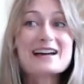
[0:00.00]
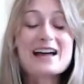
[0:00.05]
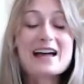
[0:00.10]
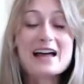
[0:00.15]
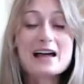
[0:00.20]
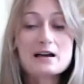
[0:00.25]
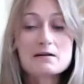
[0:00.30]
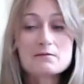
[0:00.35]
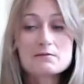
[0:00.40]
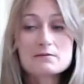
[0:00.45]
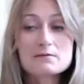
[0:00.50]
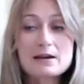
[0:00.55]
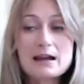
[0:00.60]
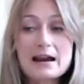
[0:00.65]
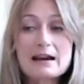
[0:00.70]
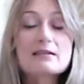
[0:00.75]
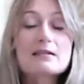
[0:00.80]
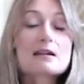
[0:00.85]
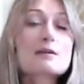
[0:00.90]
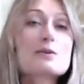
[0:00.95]
I
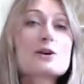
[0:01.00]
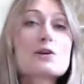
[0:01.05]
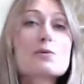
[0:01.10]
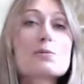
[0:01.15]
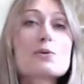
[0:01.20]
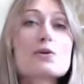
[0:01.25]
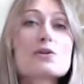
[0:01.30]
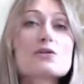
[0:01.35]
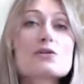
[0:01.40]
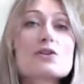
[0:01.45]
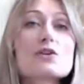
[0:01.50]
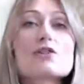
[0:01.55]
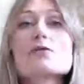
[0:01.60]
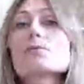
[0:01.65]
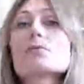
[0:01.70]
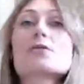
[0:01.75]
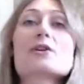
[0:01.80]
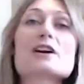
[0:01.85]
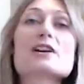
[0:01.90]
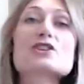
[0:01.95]
think we can put a lot of
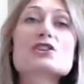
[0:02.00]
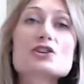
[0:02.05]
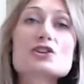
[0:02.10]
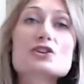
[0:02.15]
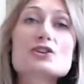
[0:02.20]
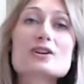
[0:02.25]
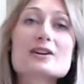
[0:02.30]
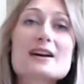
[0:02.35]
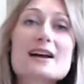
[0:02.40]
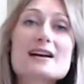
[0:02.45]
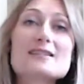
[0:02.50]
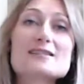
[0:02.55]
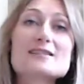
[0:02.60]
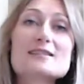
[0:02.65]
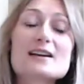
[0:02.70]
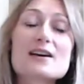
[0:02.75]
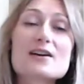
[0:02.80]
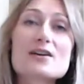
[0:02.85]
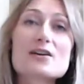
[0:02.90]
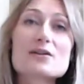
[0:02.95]
pressure on
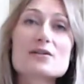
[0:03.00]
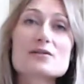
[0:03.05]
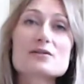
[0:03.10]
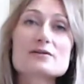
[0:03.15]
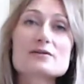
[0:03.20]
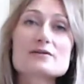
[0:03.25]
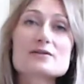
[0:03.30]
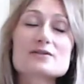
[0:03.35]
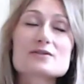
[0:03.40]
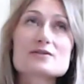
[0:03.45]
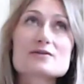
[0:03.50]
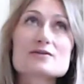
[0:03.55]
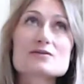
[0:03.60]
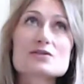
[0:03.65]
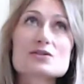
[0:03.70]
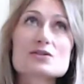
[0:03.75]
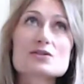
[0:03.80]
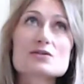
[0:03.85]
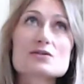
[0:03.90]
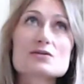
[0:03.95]
ourselves
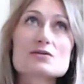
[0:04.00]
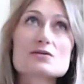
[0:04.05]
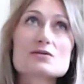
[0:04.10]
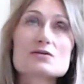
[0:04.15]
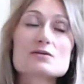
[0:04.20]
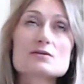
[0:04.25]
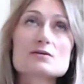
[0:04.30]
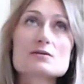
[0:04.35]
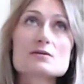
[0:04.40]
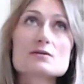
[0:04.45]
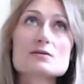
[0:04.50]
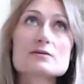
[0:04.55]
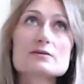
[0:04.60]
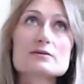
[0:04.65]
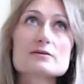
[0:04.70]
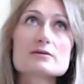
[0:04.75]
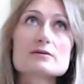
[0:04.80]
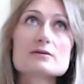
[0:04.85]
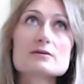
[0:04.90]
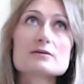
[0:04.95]
to
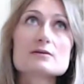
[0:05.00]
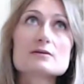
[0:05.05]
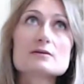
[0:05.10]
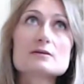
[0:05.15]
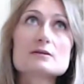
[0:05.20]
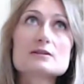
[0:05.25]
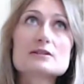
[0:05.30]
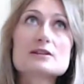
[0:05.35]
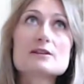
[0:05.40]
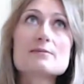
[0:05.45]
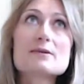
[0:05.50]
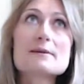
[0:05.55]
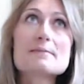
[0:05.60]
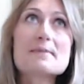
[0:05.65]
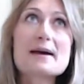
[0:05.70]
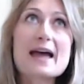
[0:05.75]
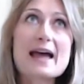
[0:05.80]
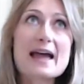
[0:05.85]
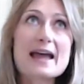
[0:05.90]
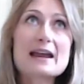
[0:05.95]
be
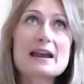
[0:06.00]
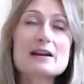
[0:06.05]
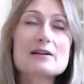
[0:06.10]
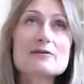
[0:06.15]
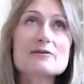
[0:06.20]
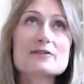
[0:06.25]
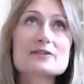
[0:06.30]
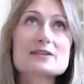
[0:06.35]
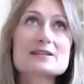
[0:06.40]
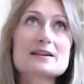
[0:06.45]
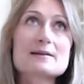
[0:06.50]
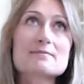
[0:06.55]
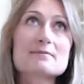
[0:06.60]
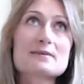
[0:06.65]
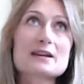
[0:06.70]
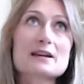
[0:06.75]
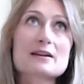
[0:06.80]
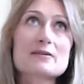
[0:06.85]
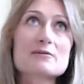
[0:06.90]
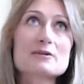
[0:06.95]
paid for
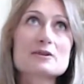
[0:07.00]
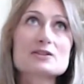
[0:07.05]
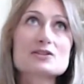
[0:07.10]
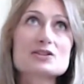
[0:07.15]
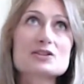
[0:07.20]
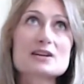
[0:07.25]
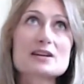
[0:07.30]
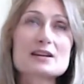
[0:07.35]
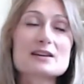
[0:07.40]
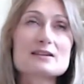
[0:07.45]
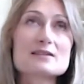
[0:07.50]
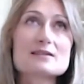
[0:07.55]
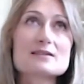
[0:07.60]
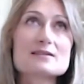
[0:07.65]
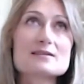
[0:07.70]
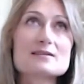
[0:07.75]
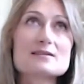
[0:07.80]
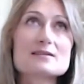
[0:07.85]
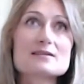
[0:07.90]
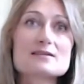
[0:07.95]
something which
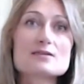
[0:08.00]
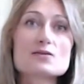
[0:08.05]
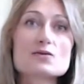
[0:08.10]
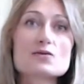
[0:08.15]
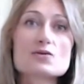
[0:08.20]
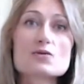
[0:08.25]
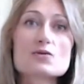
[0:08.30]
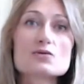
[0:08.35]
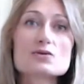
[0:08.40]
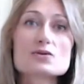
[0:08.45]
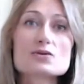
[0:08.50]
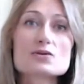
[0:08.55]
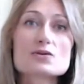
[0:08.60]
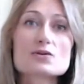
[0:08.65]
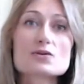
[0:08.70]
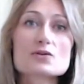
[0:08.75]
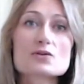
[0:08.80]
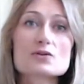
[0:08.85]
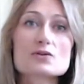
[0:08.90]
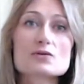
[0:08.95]
is
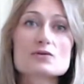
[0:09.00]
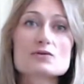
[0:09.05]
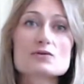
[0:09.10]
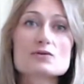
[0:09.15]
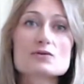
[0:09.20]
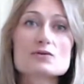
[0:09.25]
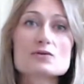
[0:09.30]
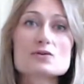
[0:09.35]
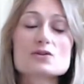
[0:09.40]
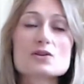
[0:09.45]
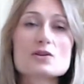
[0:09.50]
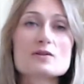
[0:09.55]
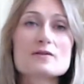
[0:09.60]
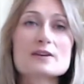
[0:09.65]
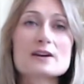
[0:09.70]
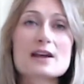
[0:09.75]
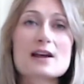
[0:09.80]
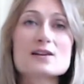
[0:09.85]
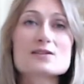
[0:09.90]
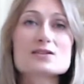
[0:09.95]
also
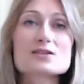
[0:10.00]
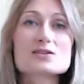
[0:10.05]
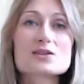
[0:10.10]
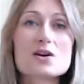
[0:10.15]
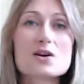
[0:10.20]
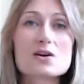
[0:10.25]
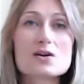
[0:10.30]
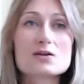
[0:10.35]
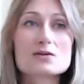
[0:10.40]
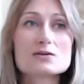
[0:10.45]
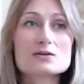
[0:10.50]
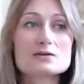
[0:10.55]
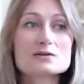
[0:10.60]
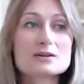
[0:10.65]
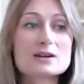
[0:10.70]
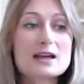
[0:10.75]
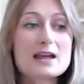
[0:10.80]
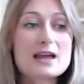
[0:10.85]
serving our soul,